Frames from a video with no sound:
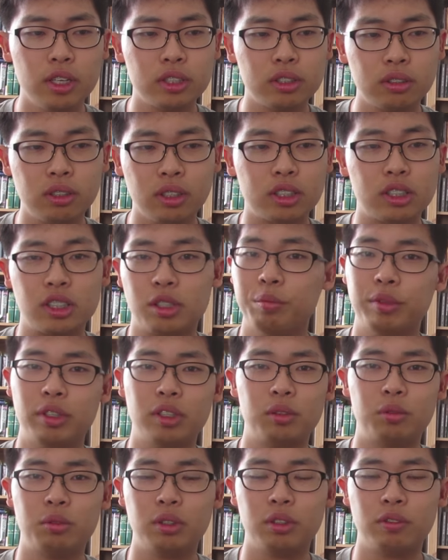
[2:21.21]
So yeah, it's gonna be
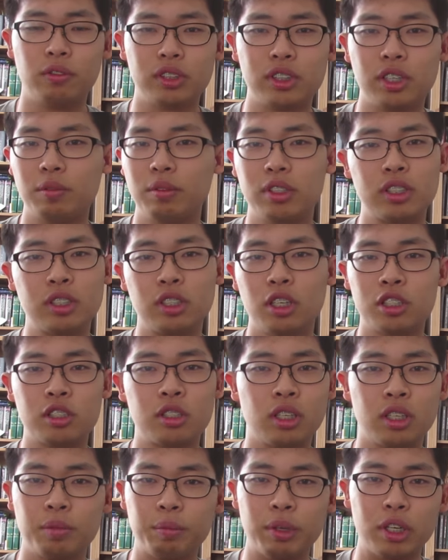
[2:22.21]
a really fun time. It's, it's
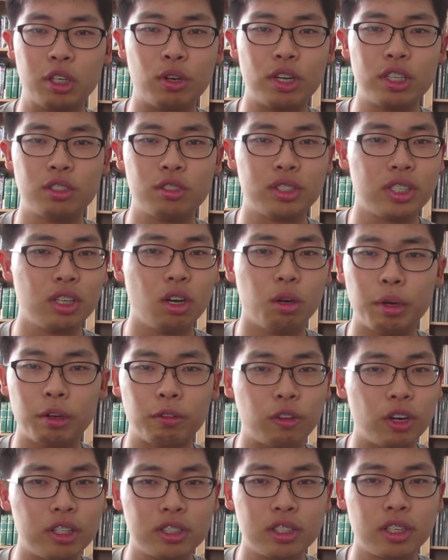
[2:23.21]
gonna be great to see all my
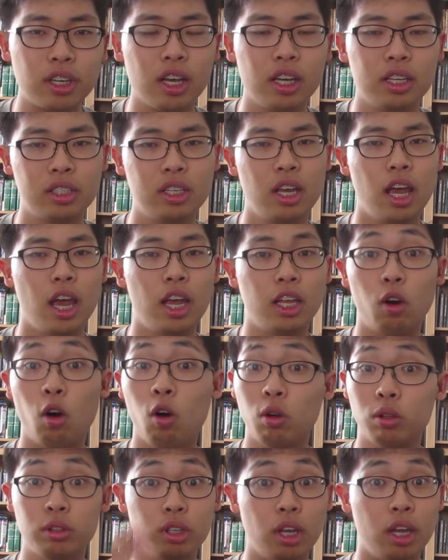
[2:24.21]
friends again and
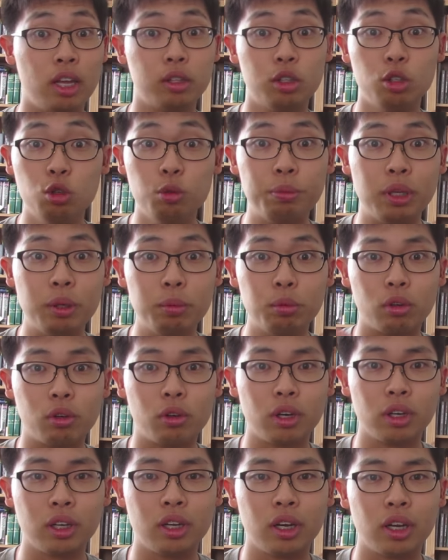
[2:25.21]
all and new people
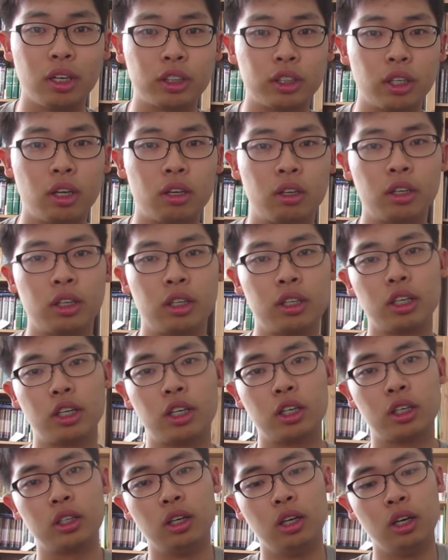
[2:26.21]
are are, are gonna
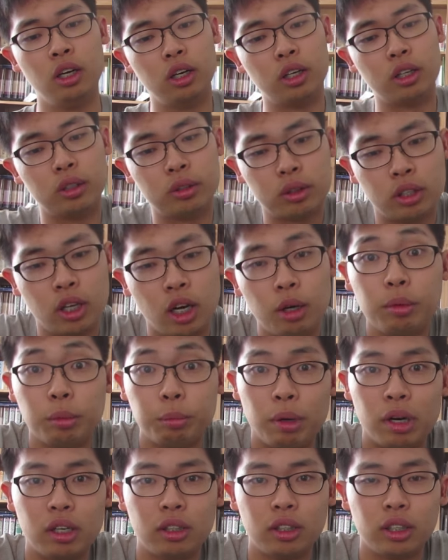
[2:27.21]
um come
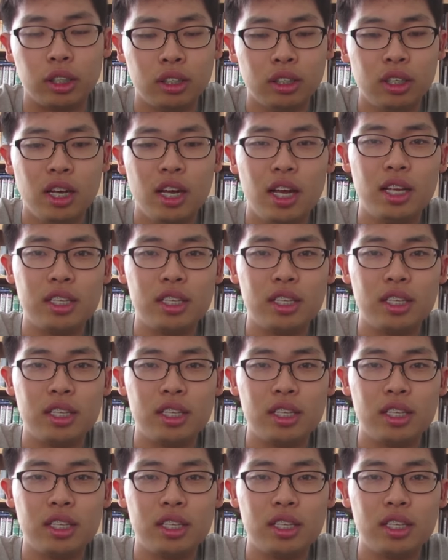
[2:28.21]
apparently.